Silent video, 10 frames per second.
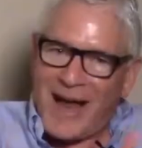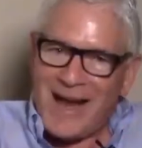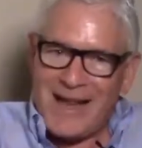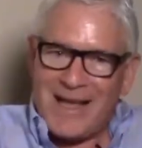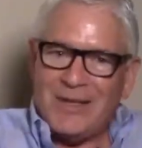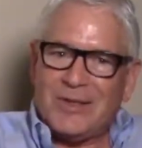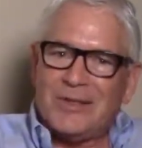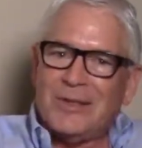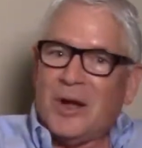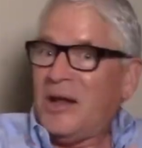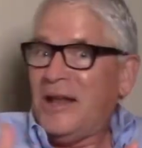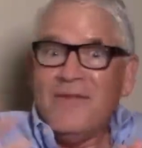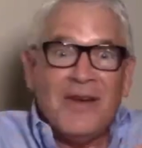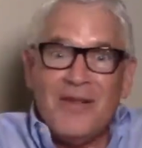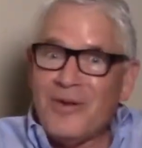80s, and
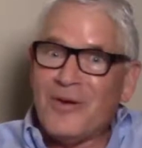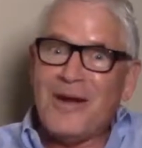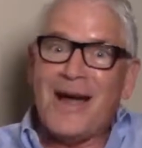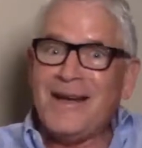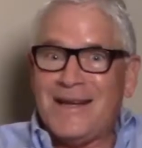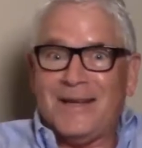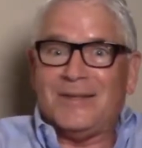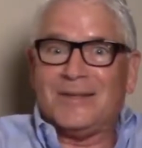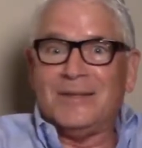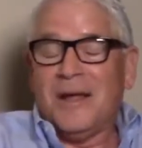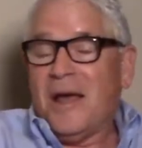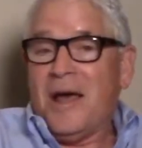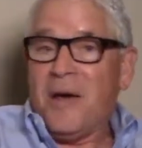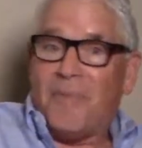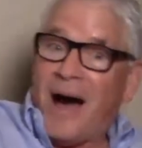even in their 90s,
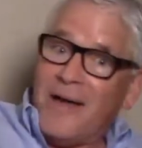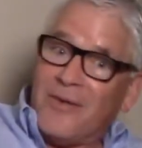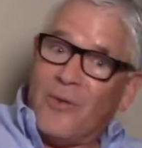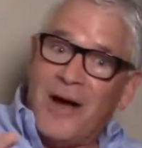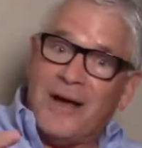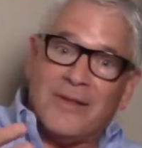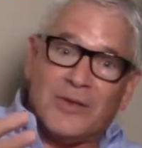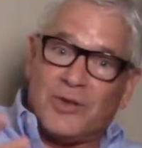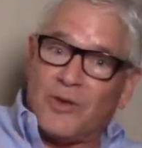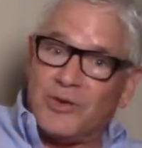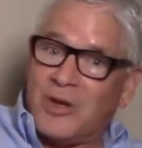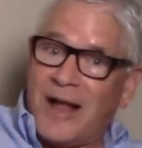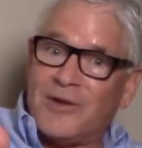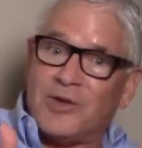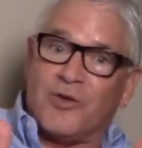and by the way, the
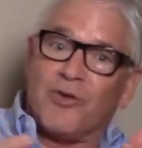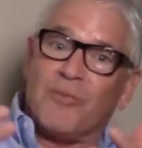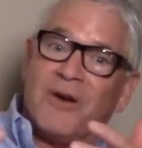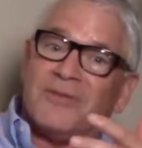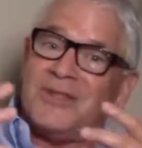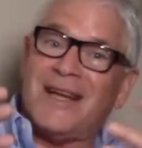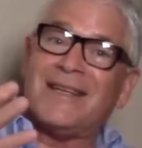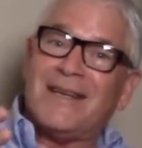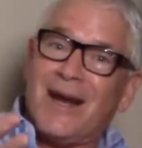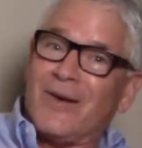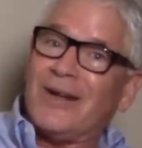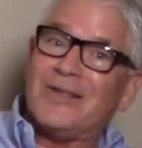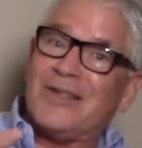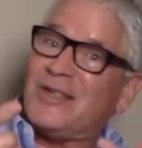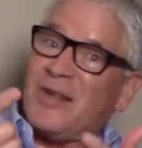sociological group of
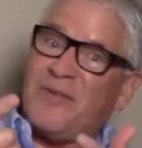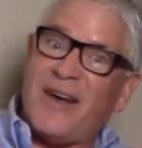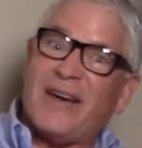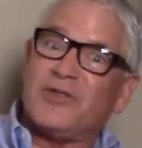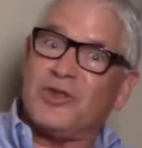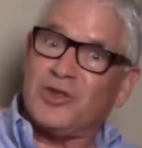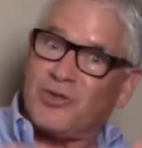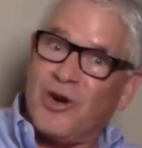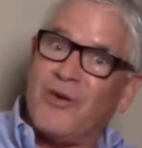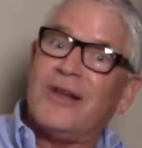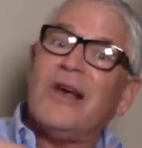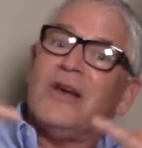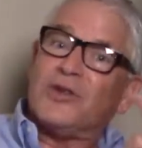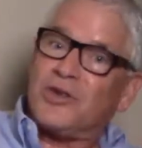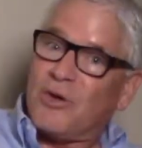centenarians is the fastest growing
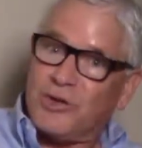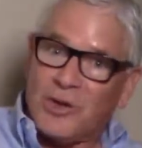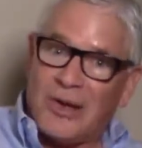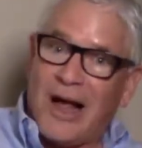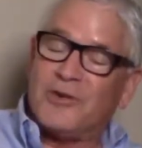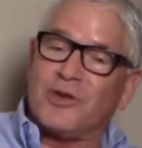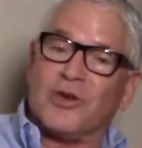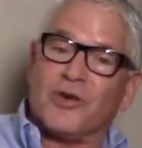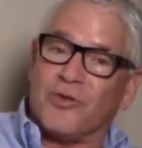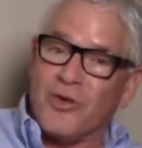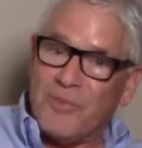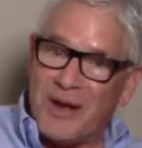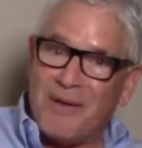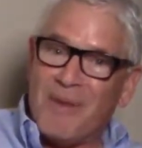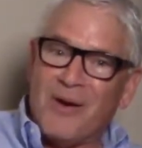sociological group
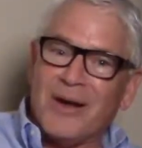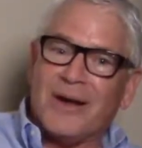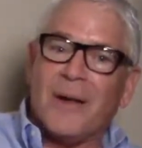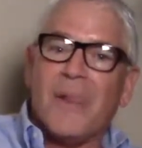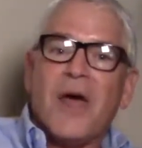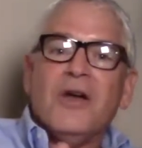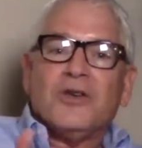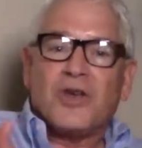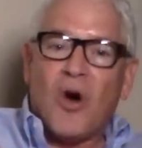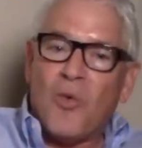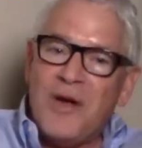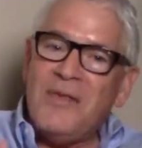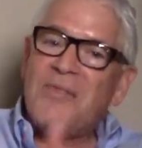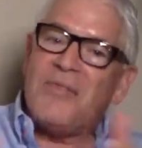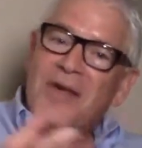in America. So
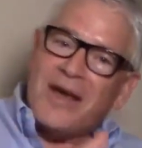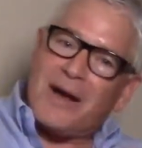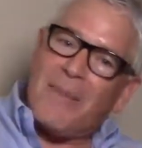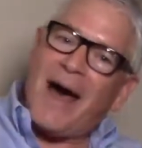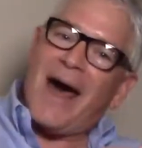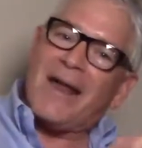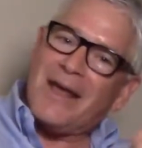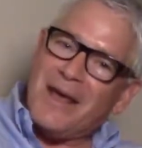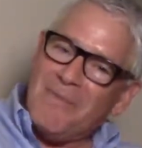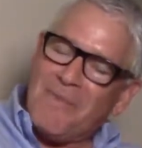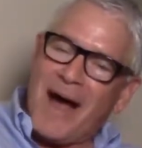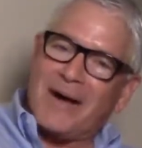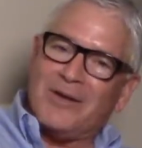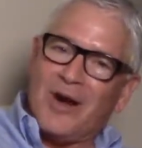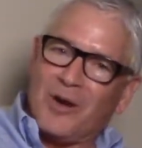we think about how to
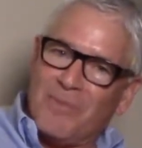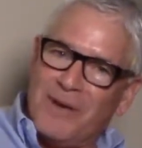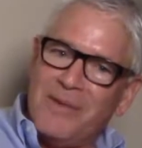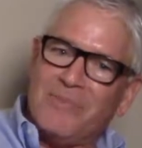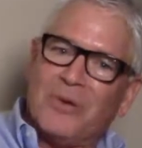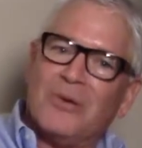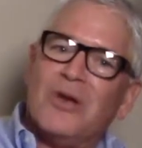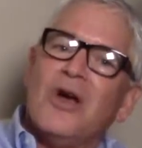impact younger people.